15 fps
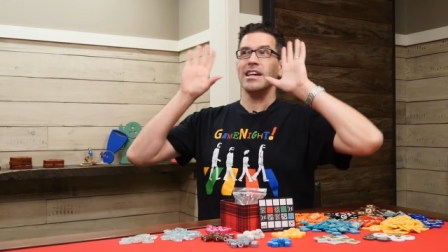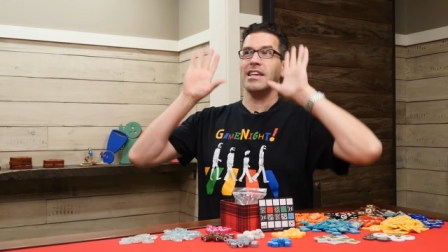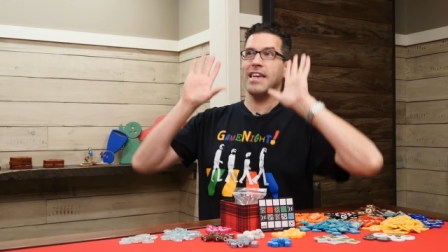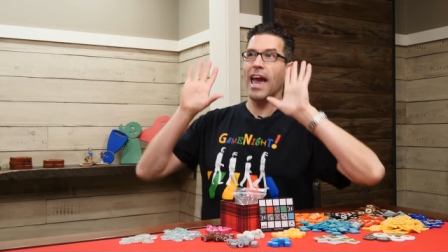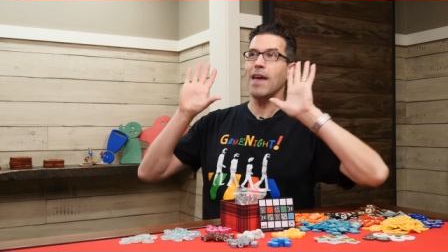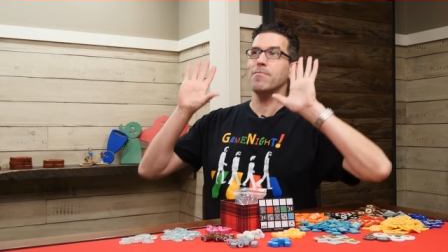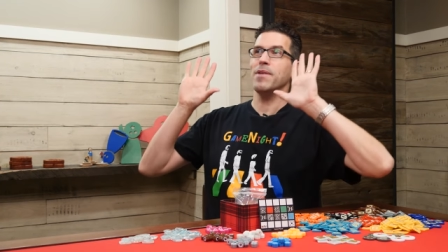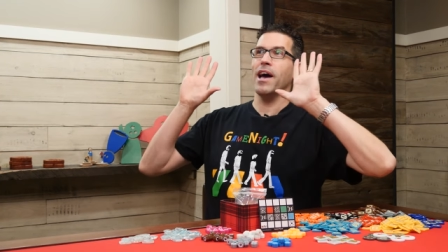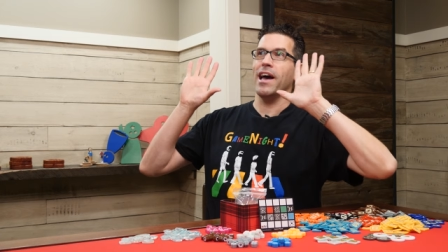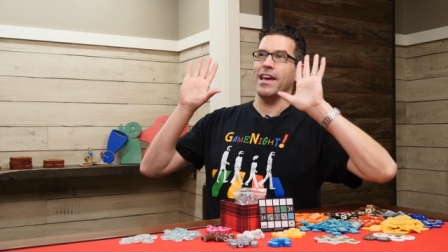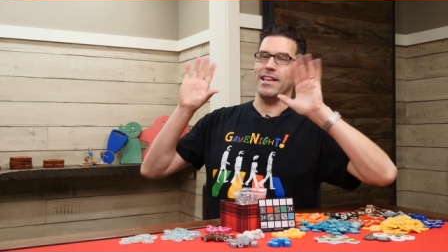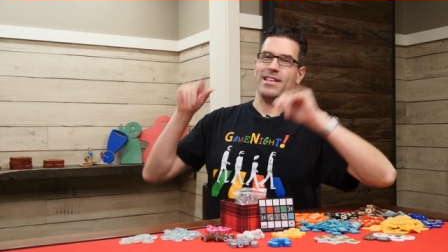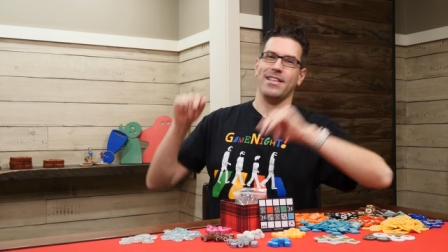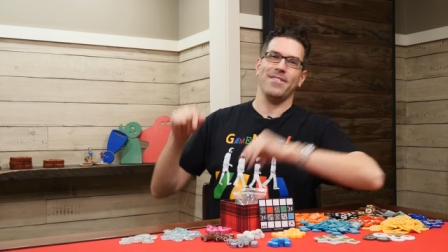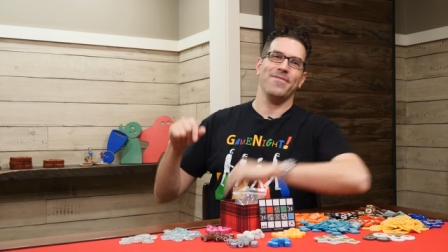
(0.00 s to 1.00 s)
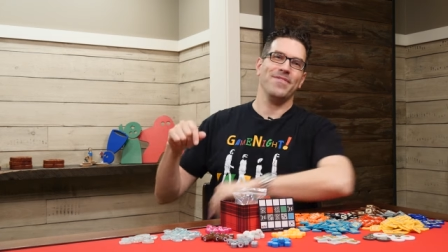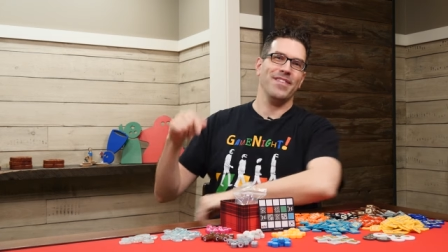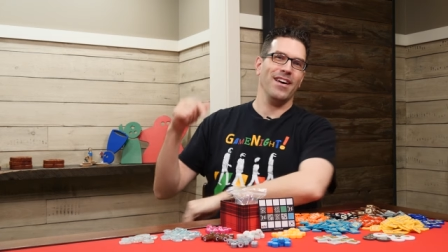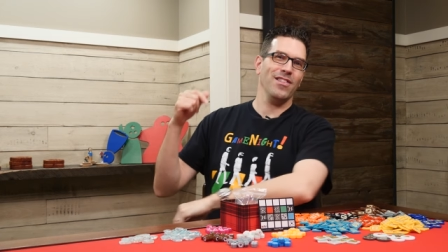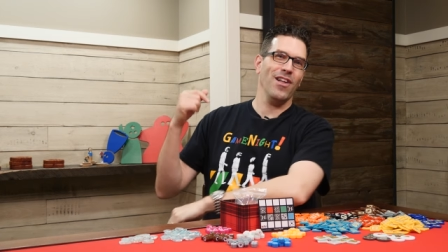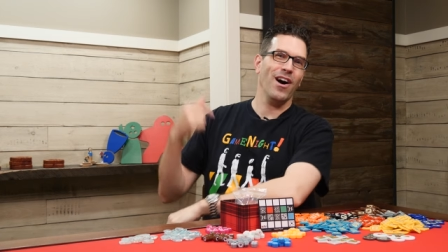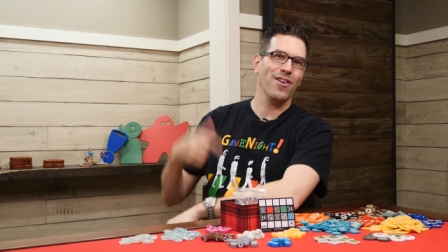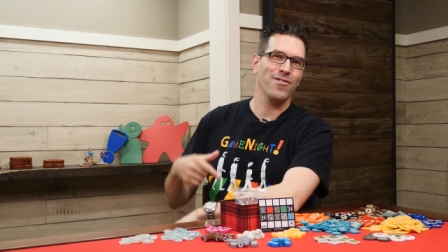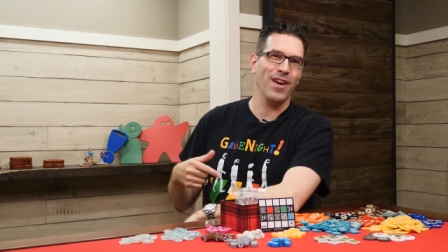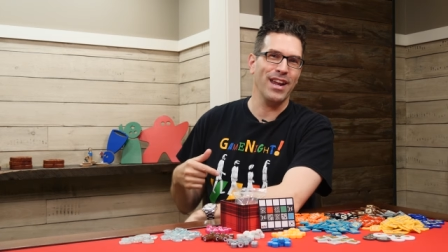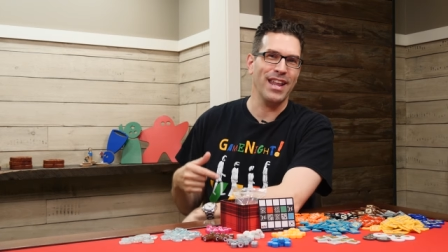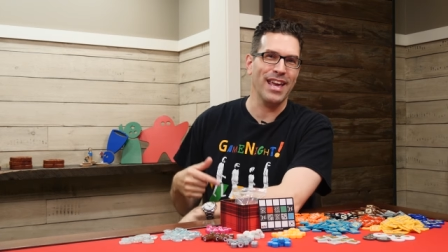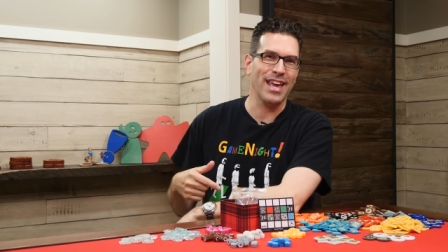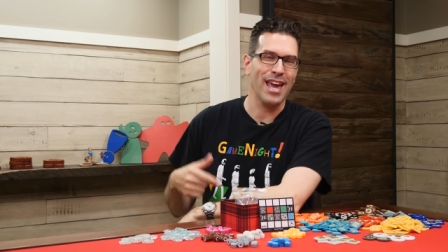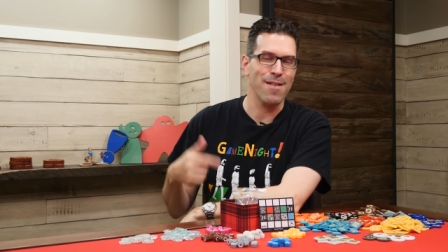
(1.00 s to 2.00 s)
Game Night a long
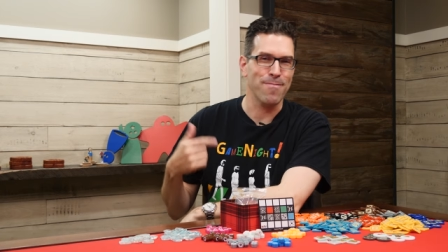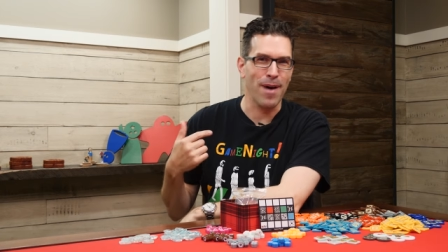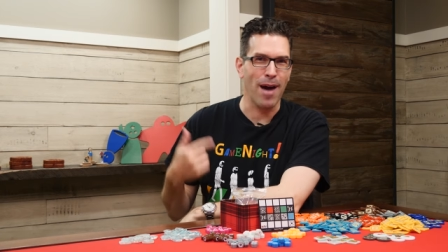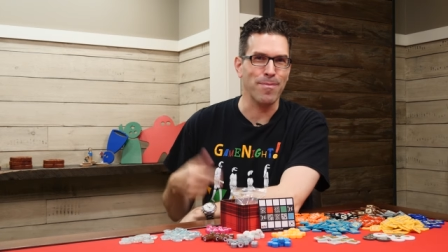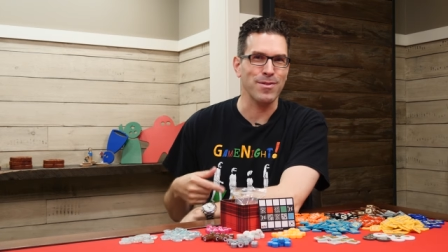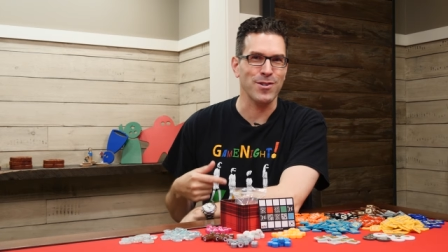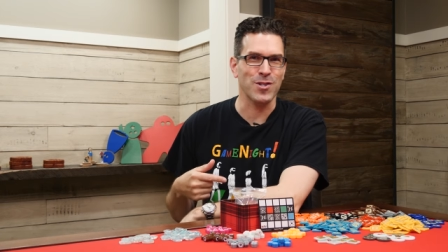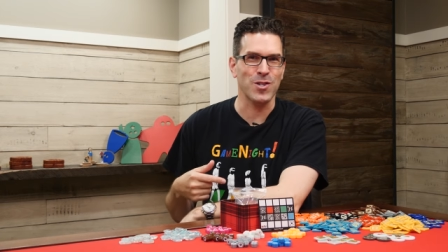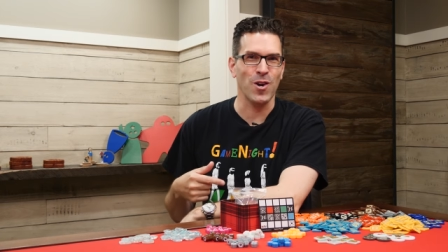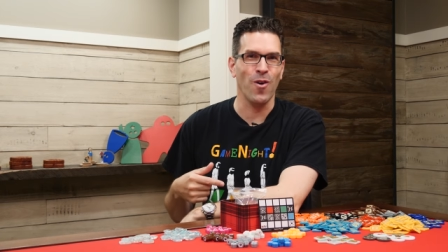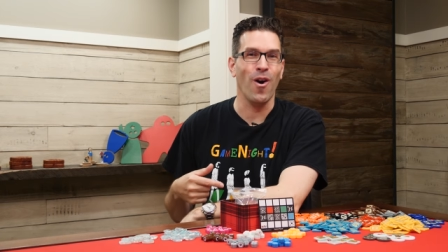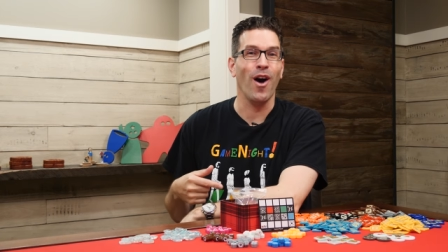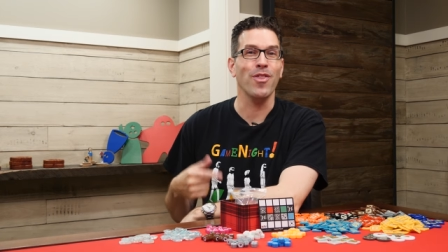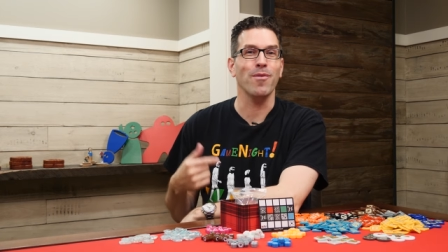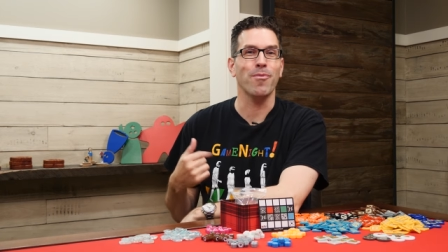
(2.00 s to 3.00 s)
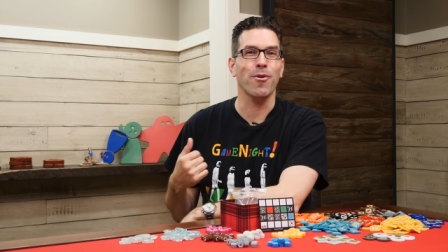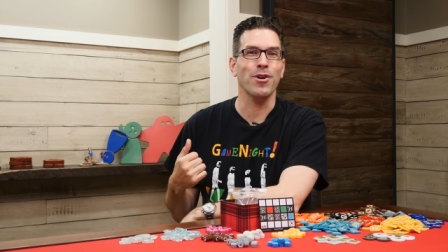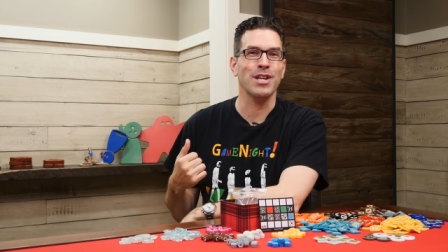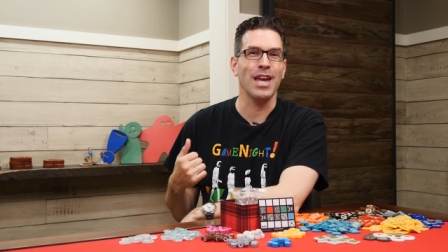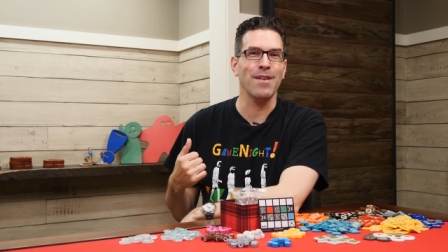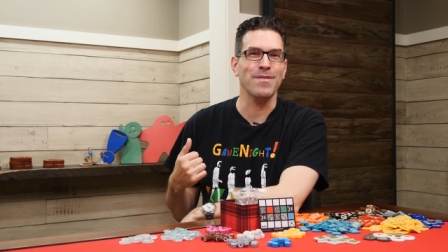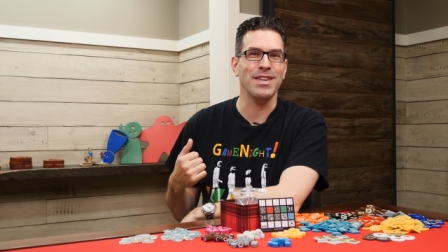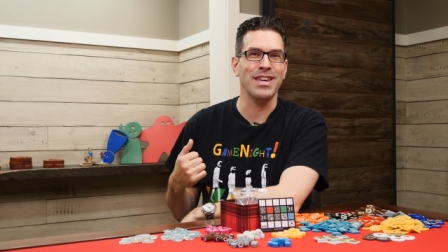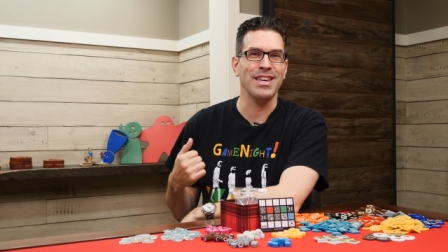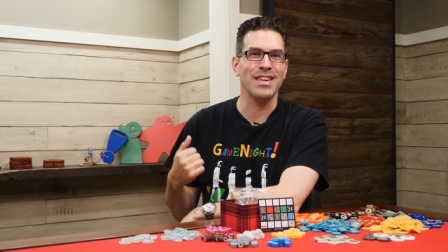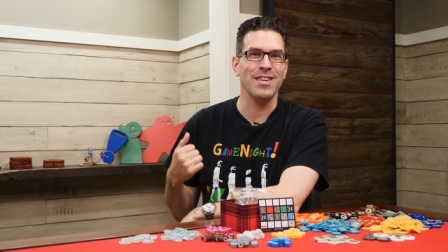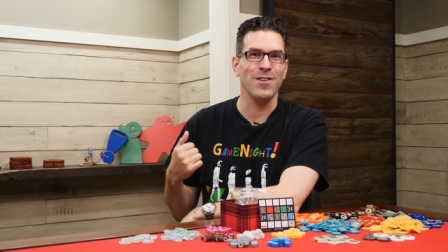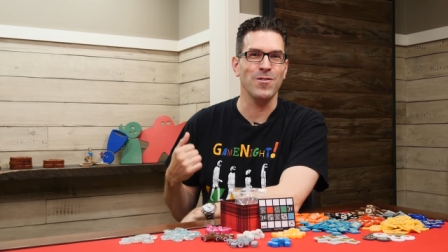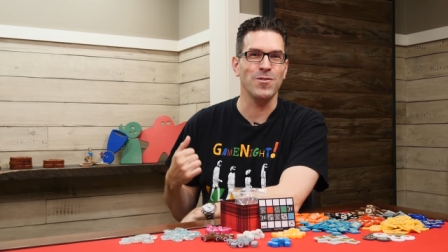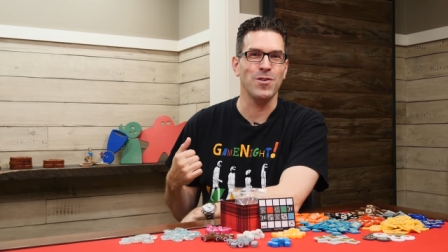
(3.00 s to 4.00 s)
running and popular show on the Board Game Geek
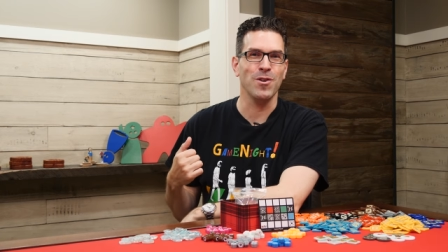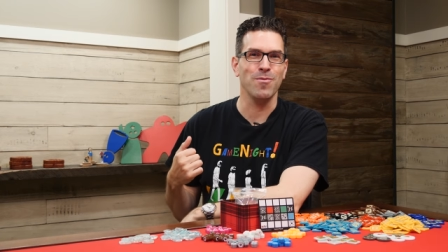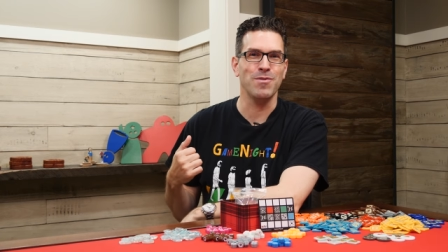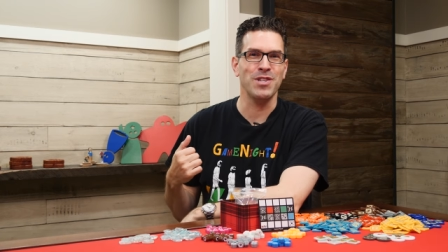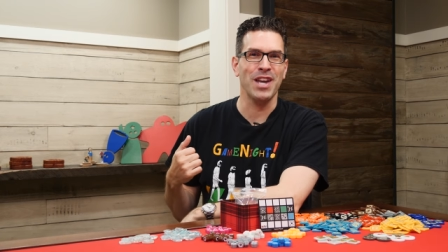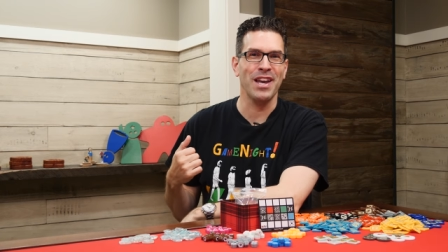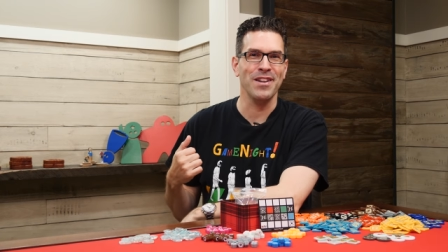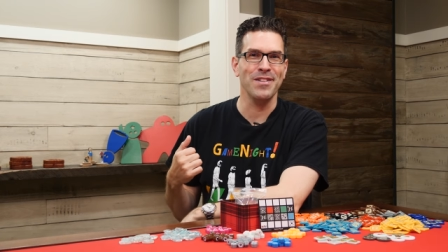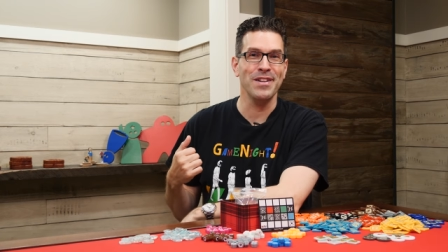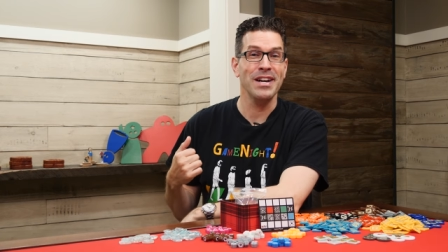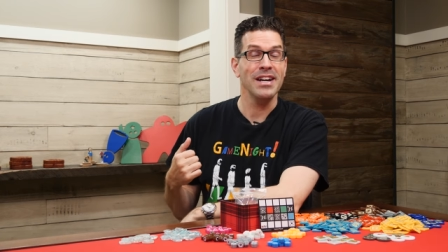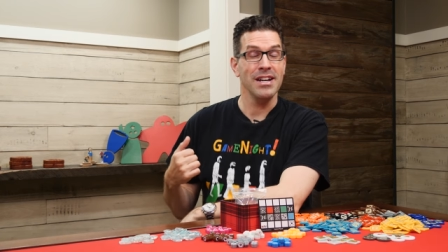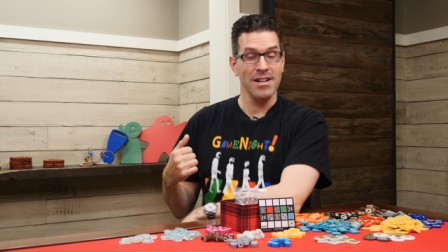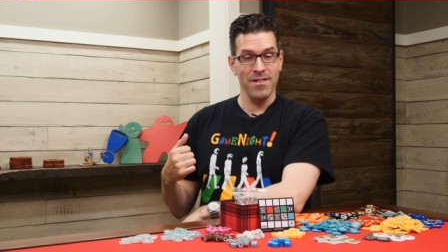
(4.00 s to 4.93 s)
YouTube channel.